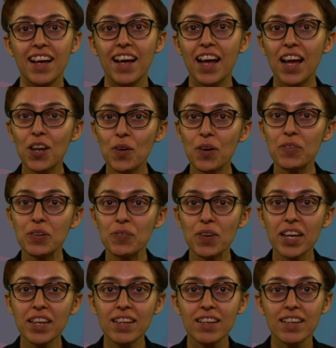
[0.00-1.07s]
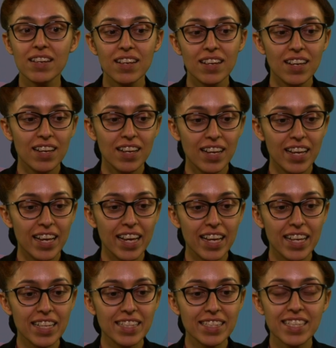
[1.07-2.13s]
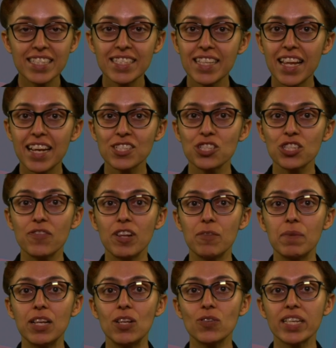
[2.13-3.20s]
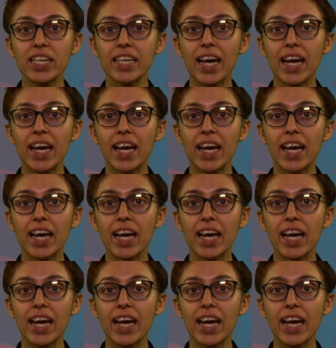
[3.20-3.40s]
Hello everyone. In this lecture we'll be looking